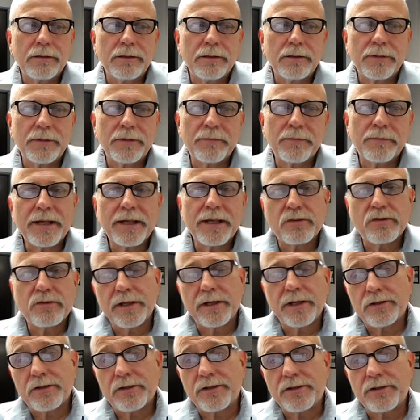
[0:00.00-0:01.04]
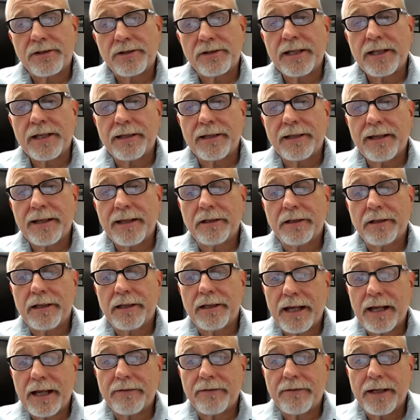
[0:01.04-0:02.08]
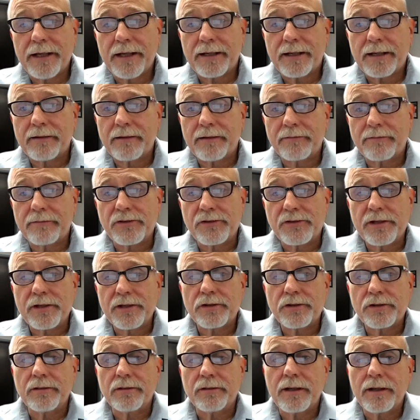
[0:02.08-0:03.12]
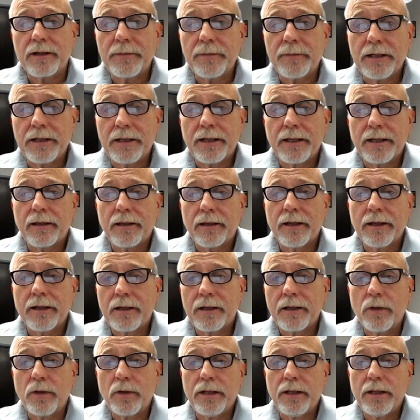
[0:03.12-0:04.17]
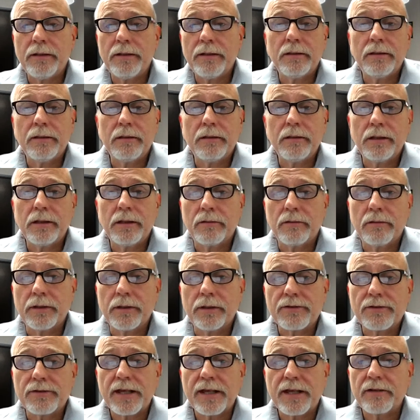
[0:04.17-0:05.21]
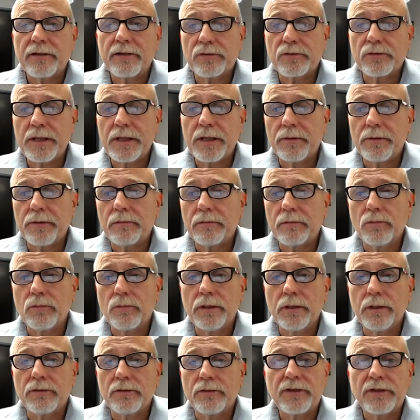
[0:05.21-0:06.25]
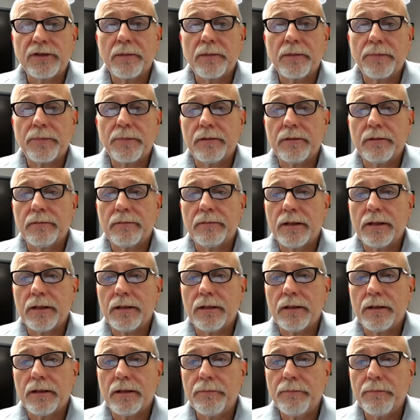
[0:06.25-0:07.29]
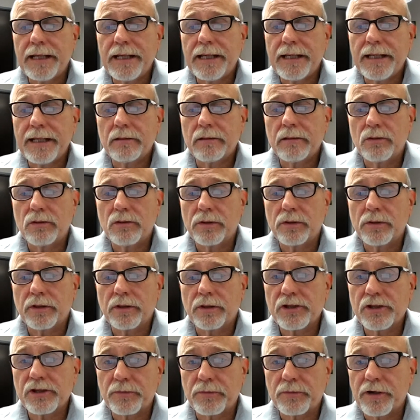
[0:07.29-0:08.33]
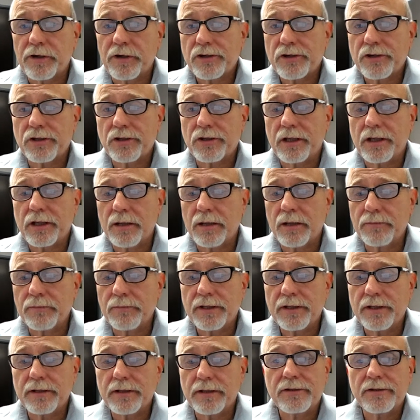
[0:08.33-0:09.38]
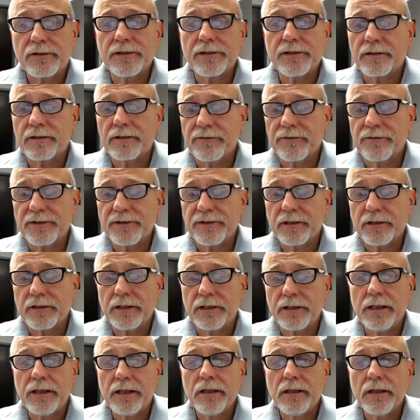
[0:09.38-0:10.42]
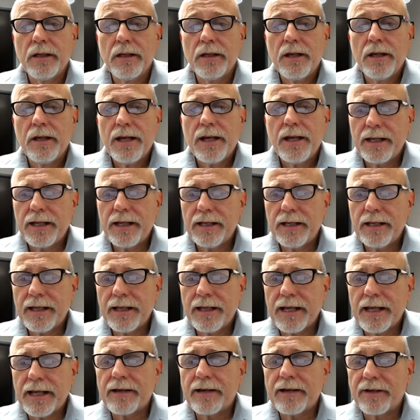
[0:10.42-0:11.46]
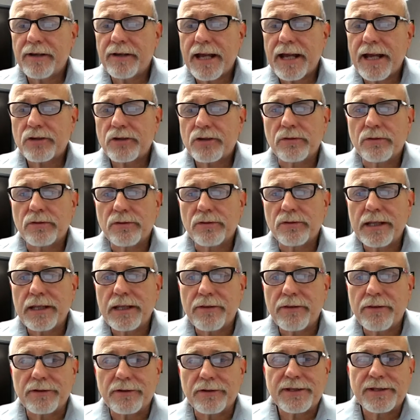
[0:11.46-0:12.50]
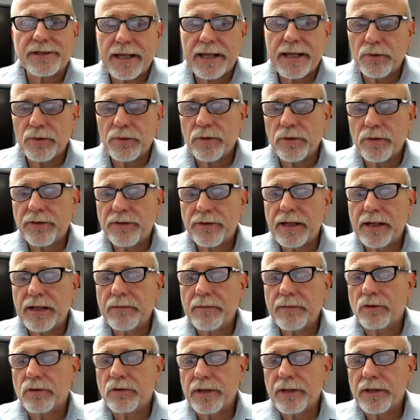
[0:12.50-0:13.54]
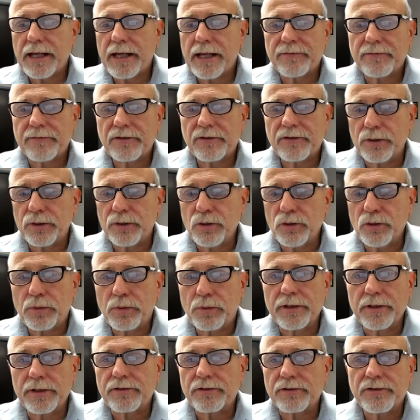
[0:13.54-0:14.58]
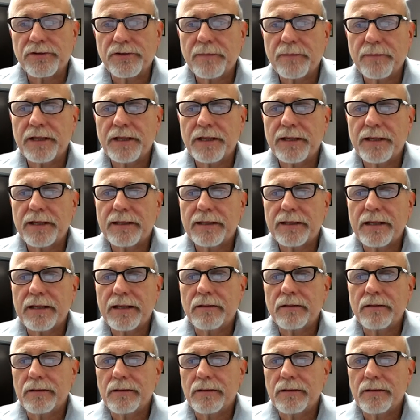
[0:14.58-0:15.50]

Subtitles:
the best way is just sitting down and having that conversation. I mean, I like when, the salespeople will set up a meeting to where the customer actually comes here, sees their facility, and then they have an actual, either a sample with them or they have some blueprints or something a